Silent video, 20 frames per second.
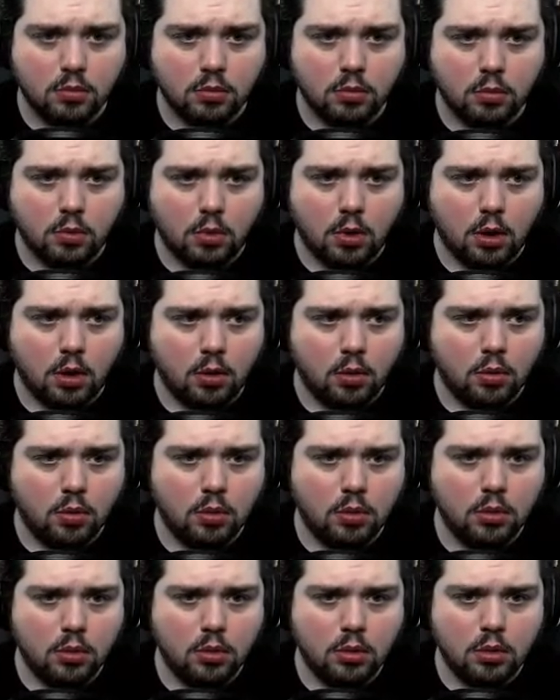Whoa.
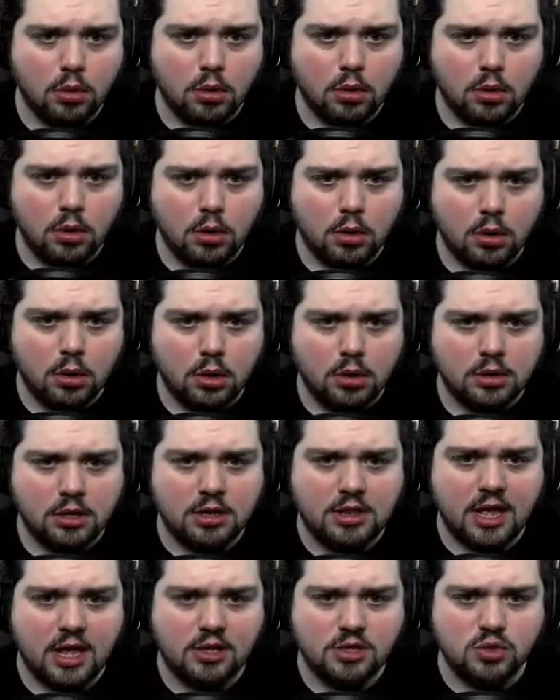Did
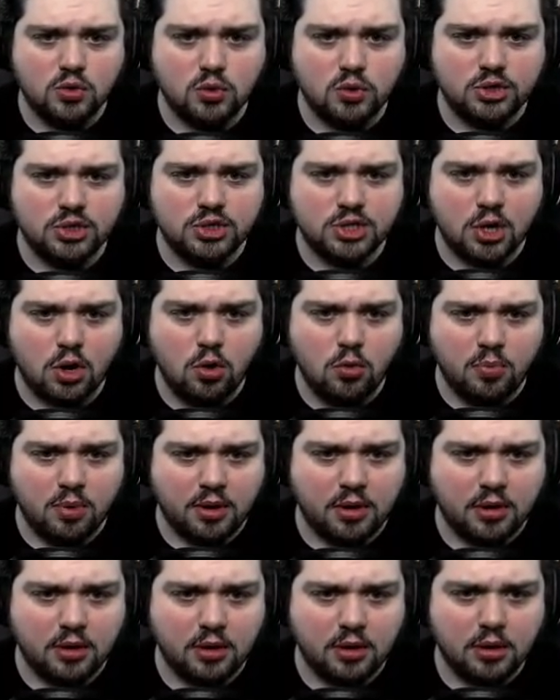that door just open?